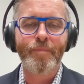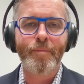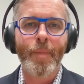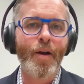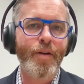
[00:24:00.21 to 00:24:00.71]

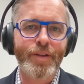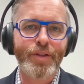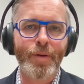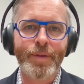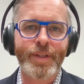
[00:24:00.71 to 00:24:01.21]
my own
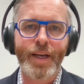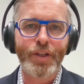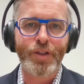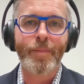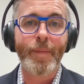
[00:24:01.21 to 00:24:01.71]

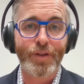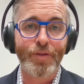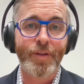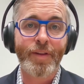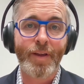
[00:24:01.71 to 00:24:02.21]
interpretation and make
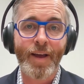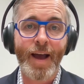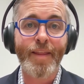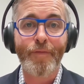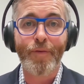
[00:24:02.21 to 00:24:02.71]
sure that the
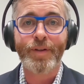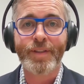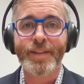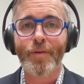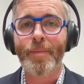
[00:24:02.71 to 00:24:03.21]
other
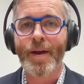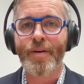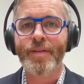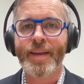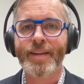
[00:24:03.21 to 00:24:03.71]
voices are apparent there